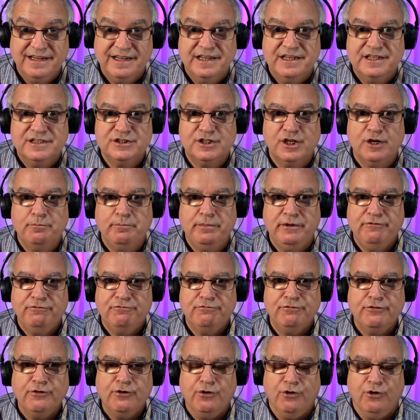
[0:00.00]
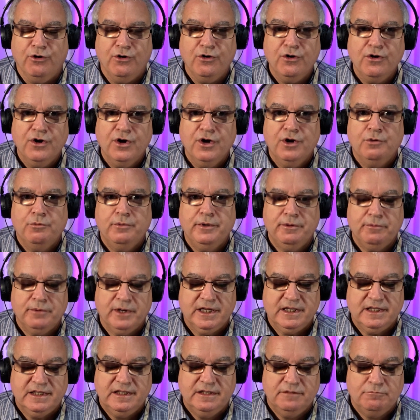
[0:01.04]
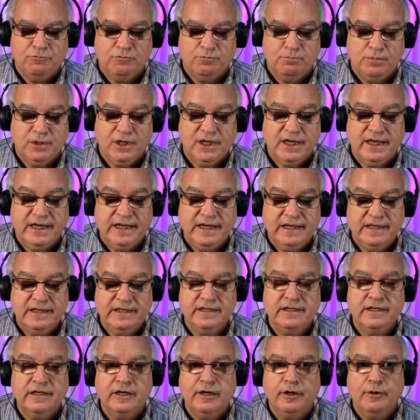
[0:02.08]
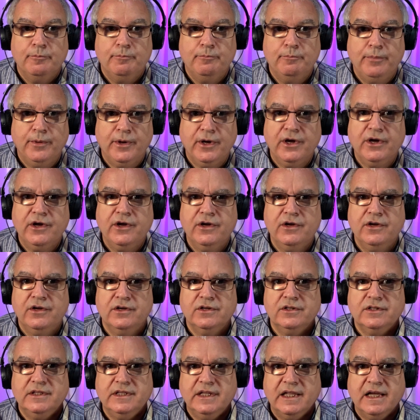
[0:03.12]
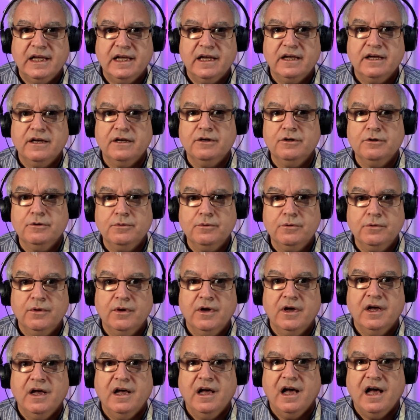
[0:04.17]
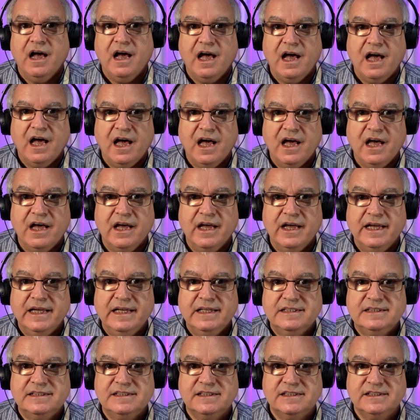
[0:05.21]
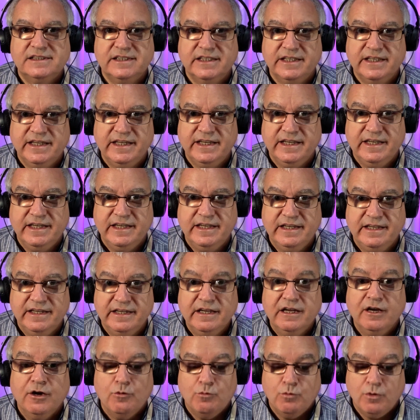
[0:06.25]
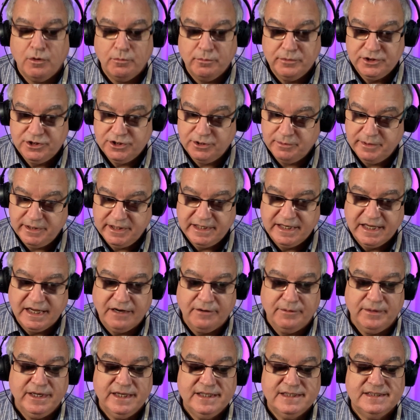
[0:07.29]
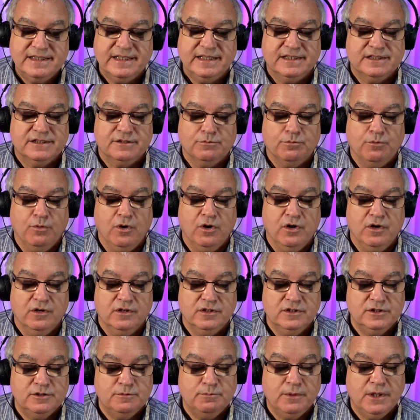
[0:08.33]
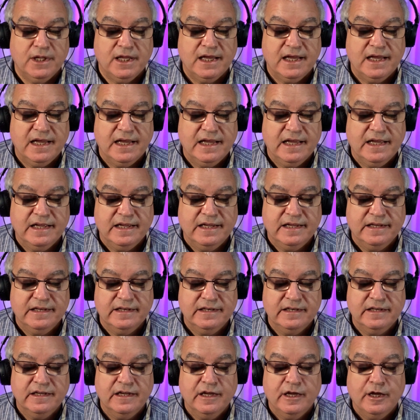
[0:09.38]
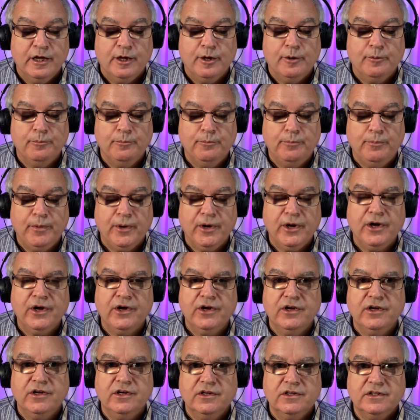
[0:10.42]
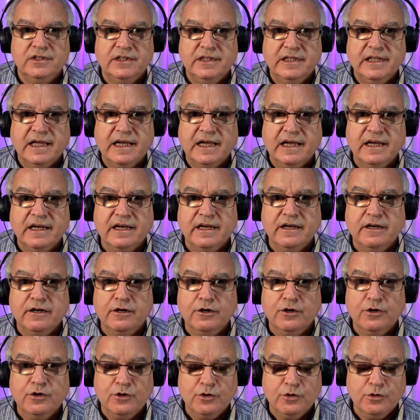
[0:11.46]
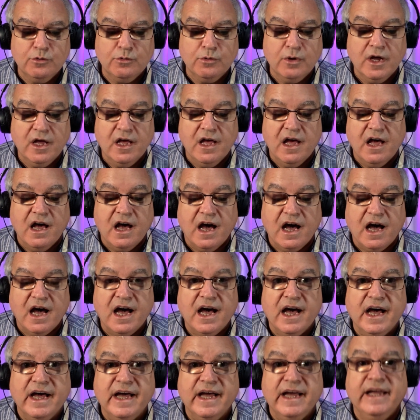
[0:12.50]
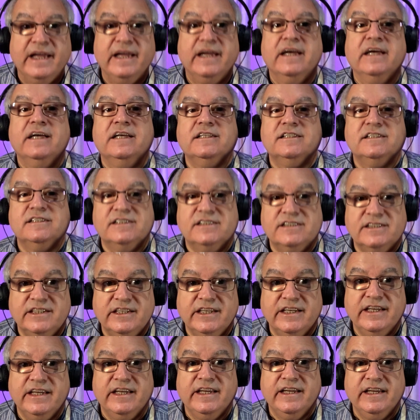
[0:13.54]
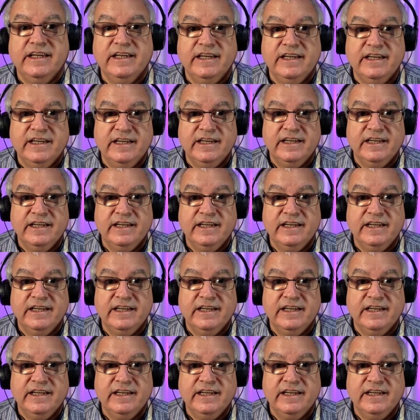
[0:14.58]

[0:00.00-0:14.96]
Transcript: So before we went blind, but now I see. What we're doing now is this. Was blind, but now I see.